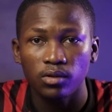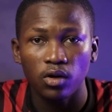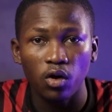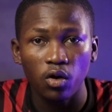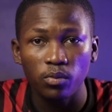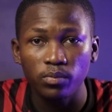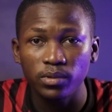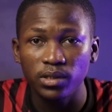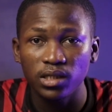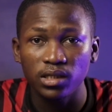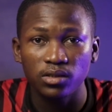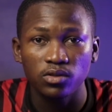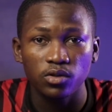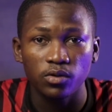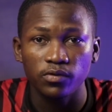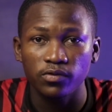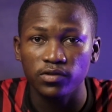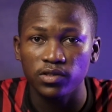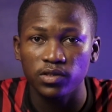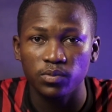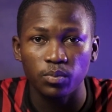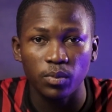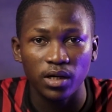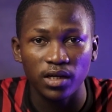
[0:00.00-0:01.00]
update of
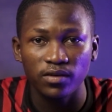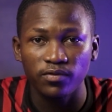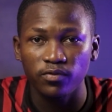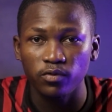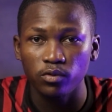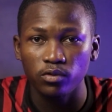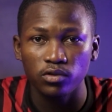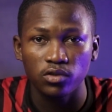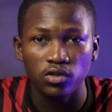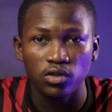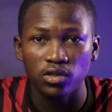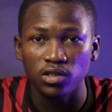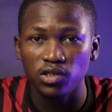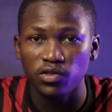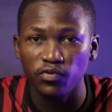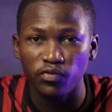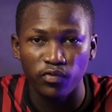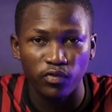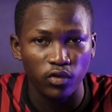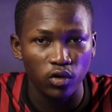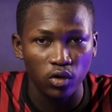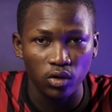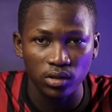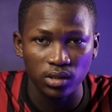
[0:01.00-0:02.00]
smartphones just
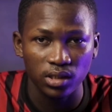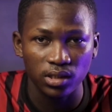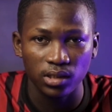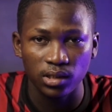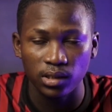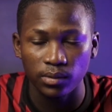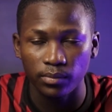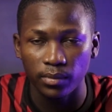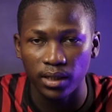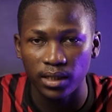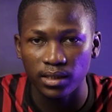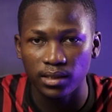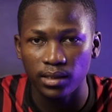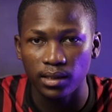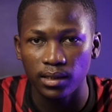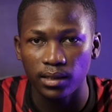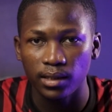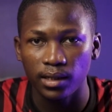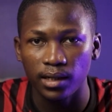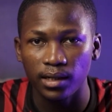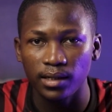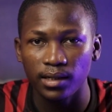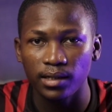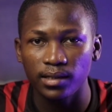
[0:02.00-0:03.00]
flooding the
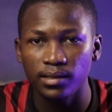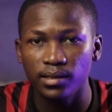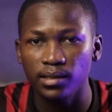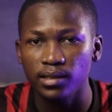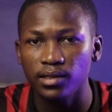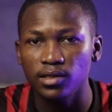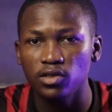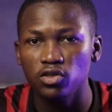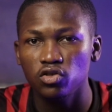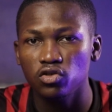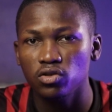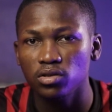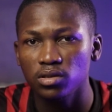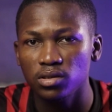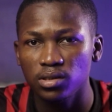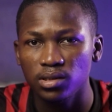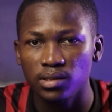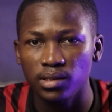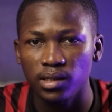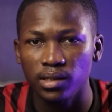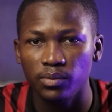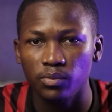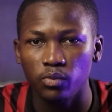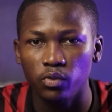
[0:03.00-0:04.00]
market, and I think it's
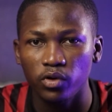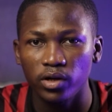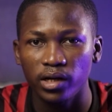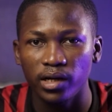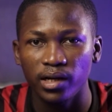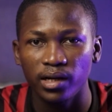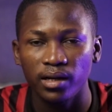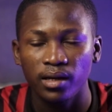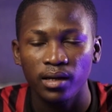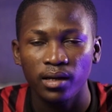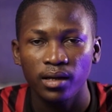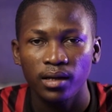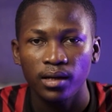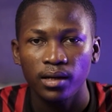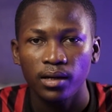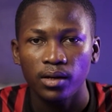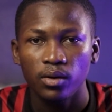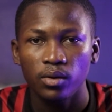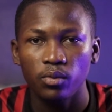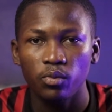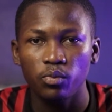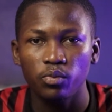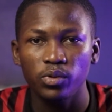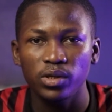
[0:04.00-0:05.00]
just time where
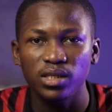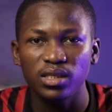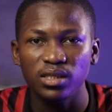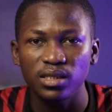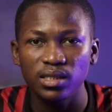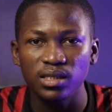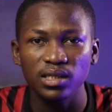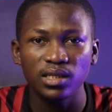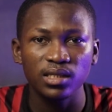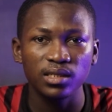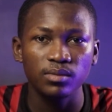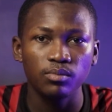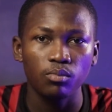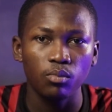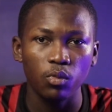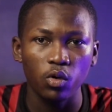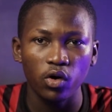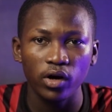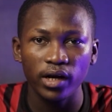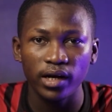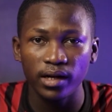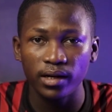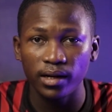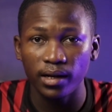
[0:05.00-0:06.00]
we need
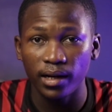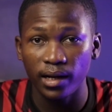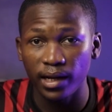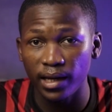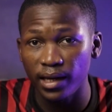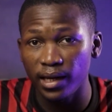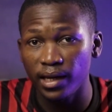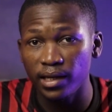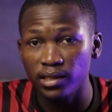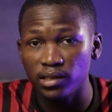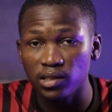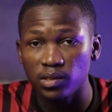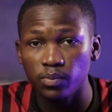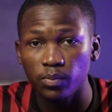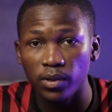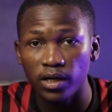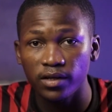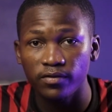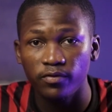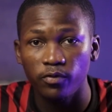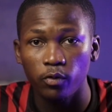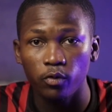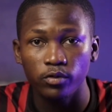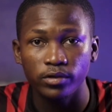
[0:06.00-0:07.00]
more high-end
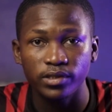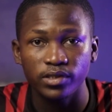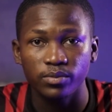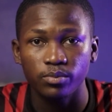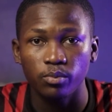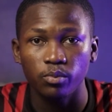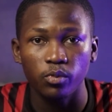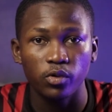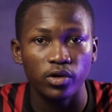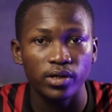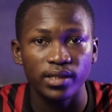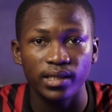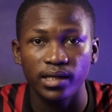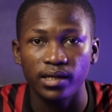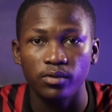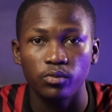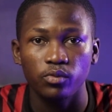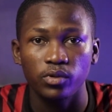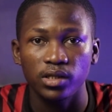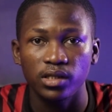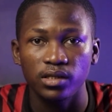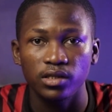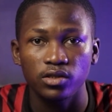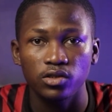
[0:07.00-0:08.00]
smartphones more
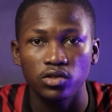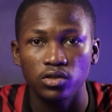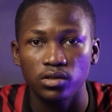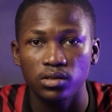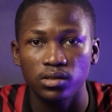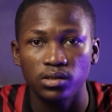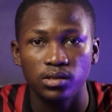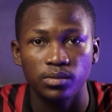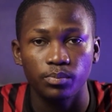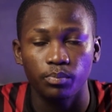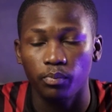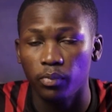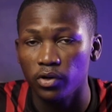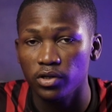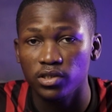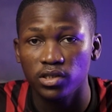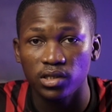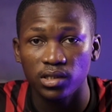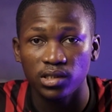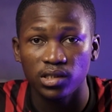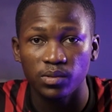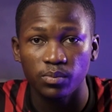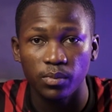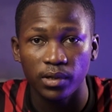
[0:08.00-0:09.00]
than we need just
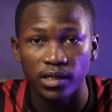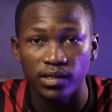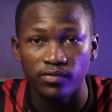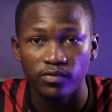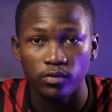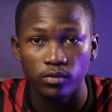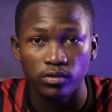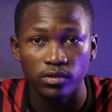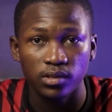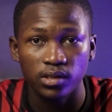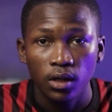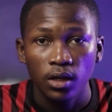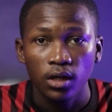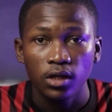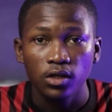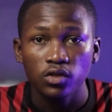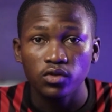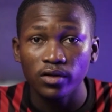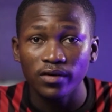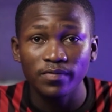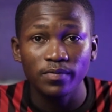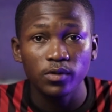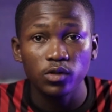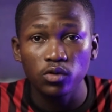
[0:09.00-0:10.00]
budget smartphones.
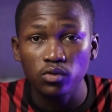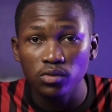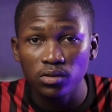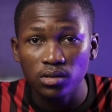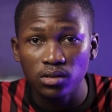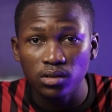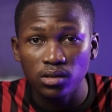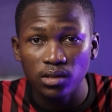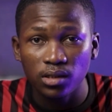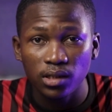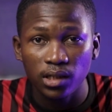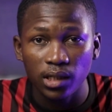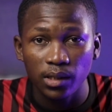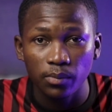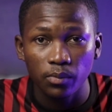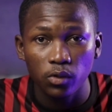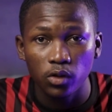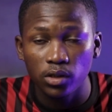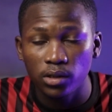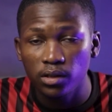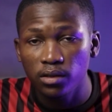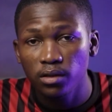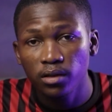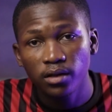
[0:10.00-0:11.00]
So I've been using the
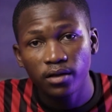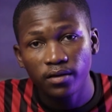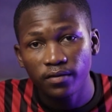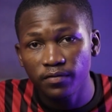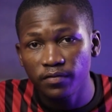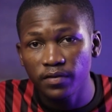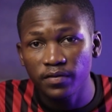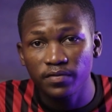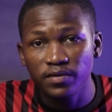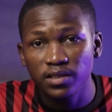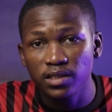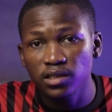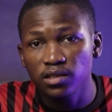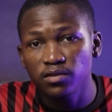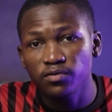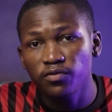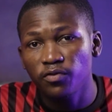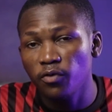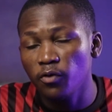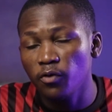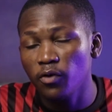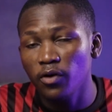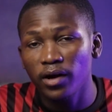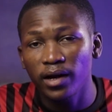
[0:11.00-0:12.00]
Camon 15
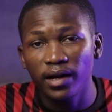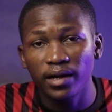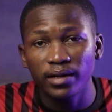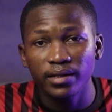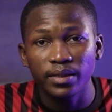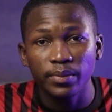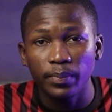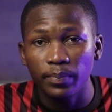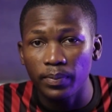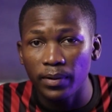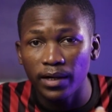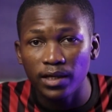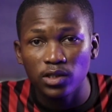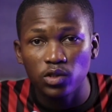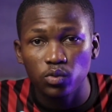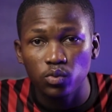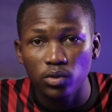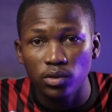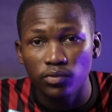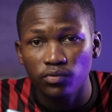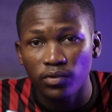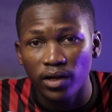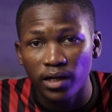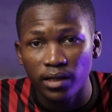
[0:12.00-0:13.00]
for the past
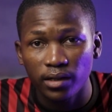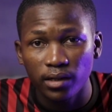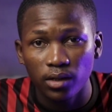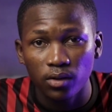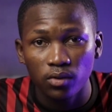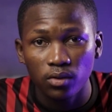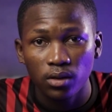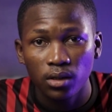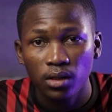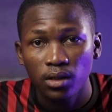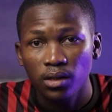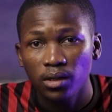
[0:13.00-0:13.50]
week right now,